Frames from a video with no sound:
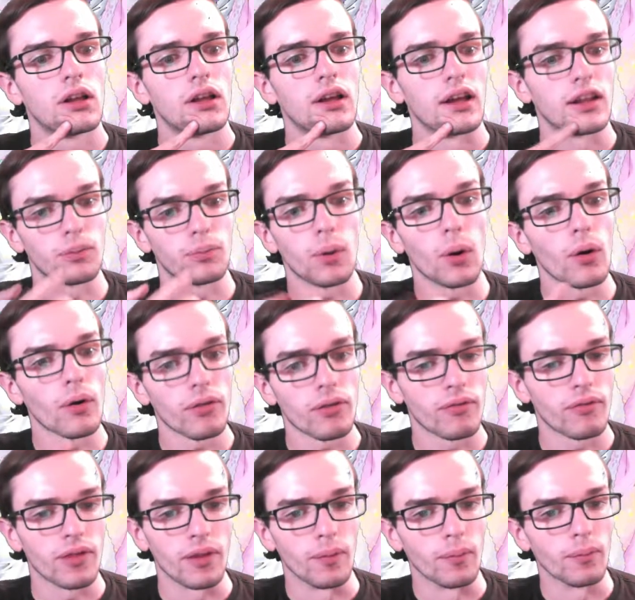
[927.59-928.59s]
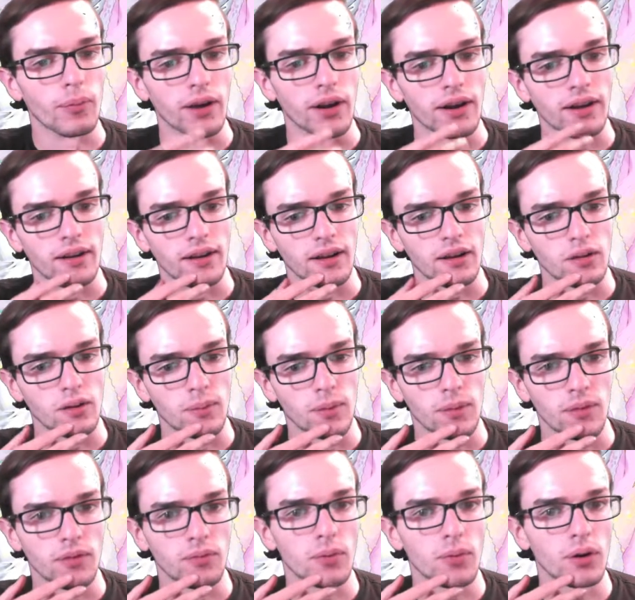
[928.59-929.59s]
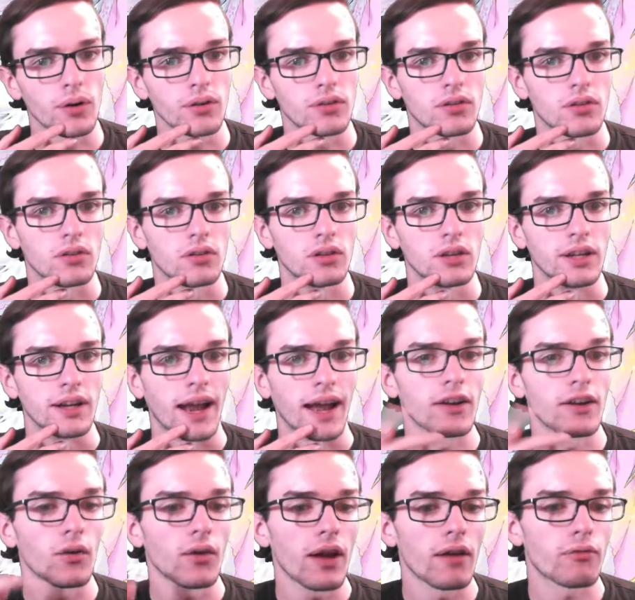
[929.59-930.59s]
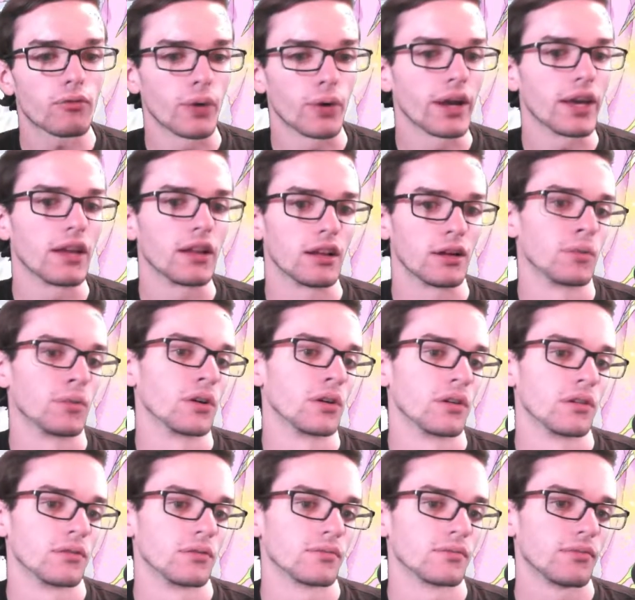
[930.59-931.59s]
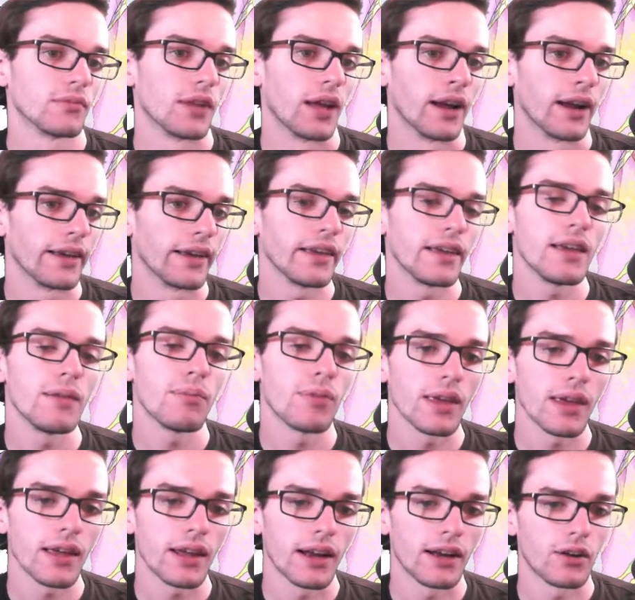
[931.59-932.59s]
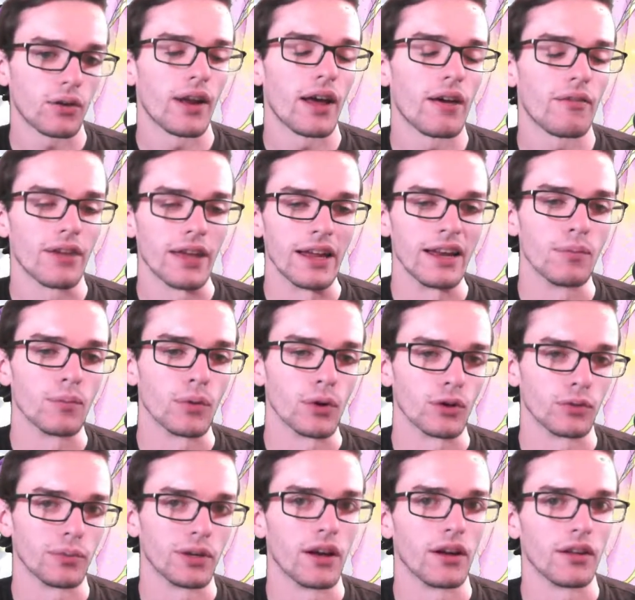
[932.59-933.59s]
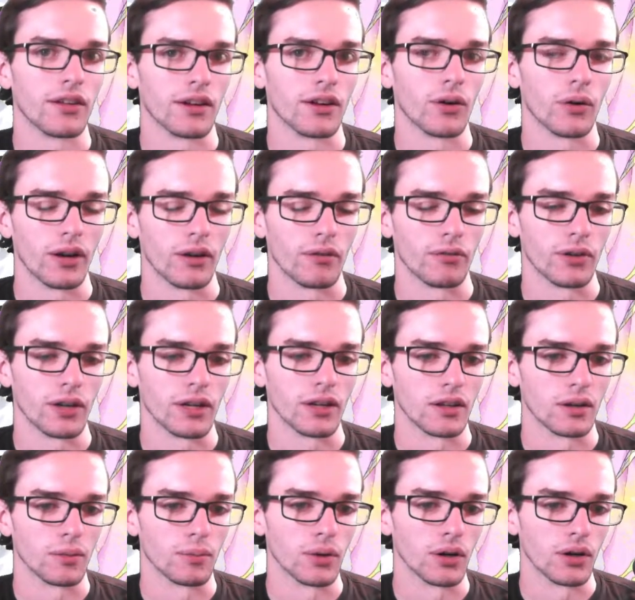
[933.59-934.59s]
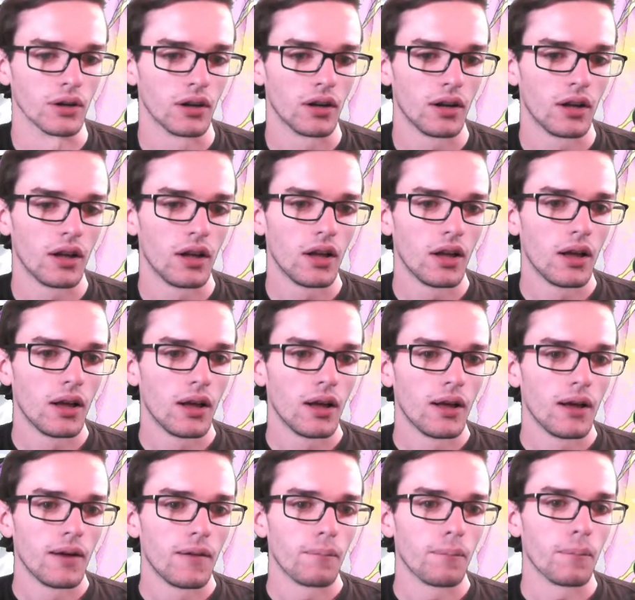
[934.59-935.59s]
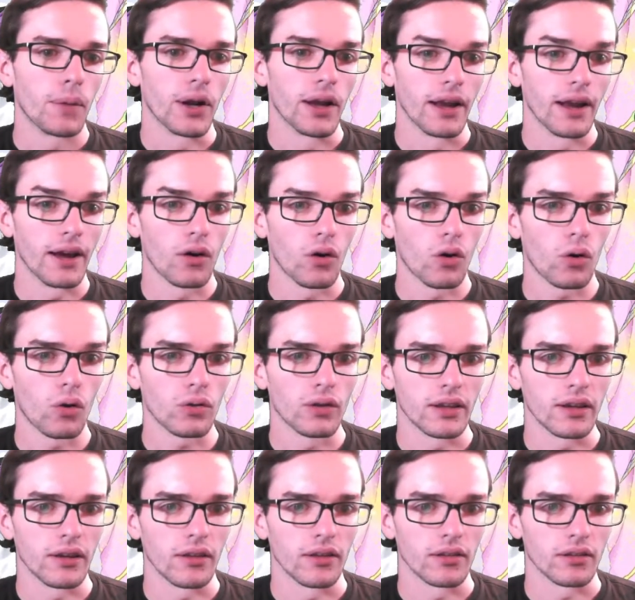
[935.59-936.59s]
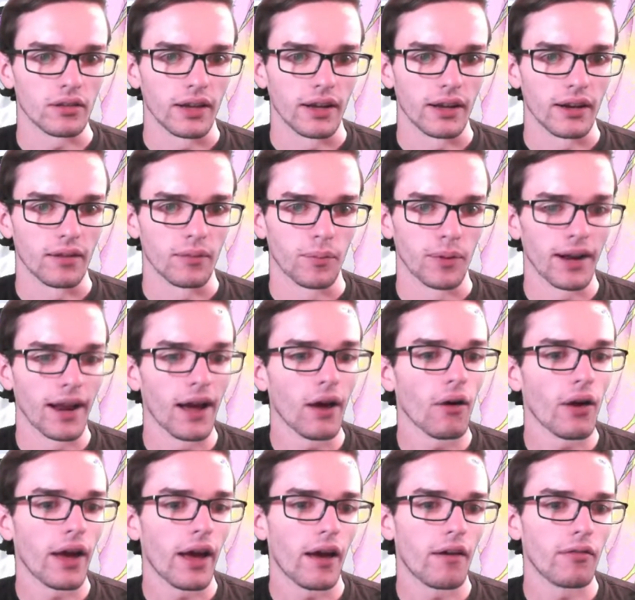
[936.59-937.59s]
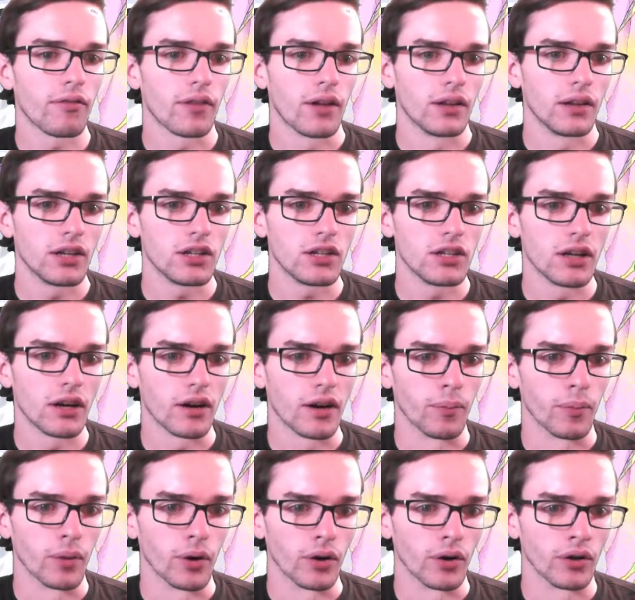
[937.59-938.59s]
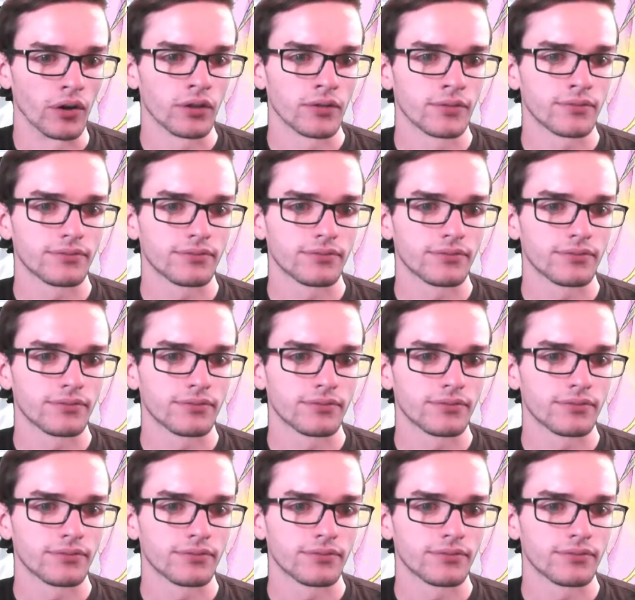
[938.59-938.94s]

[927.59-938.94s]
It's both of them, but I can... Myrrh is the lead. I don't have regular Myrrh. And I keep thinking I don't have any Myrrhs because I don't have regular Myrrh. But now... Holy cow, that's a lot. But now I have a Legendary Myrrh.